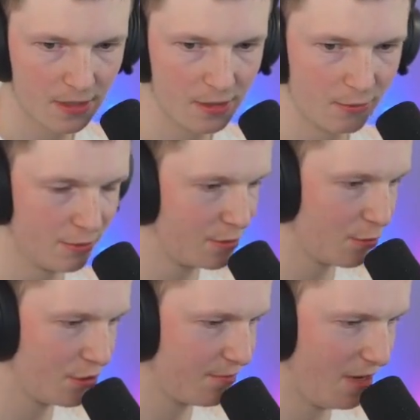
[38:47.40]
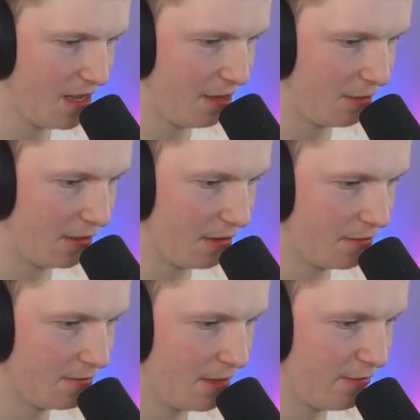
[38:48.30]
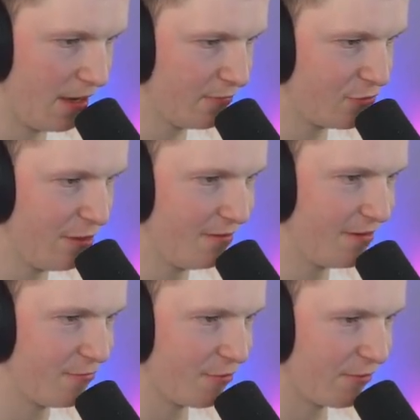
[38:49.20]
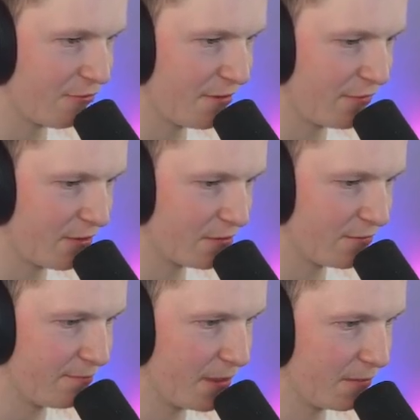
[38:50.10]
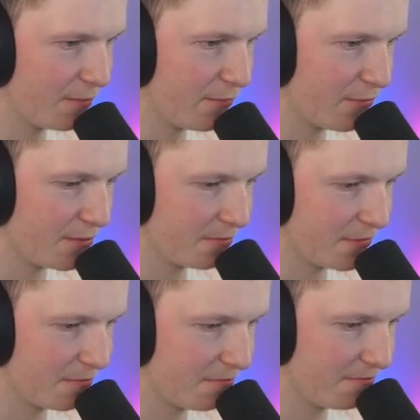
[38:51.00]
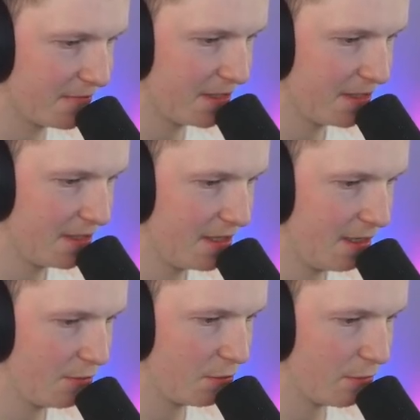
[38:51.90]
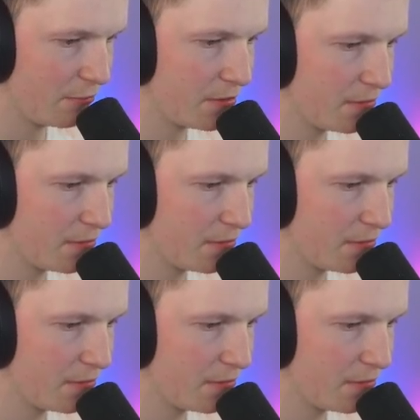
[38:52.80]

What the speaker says: No one's watching that. Wait. I've streamed in front of 3,000 people before. I'm not worried.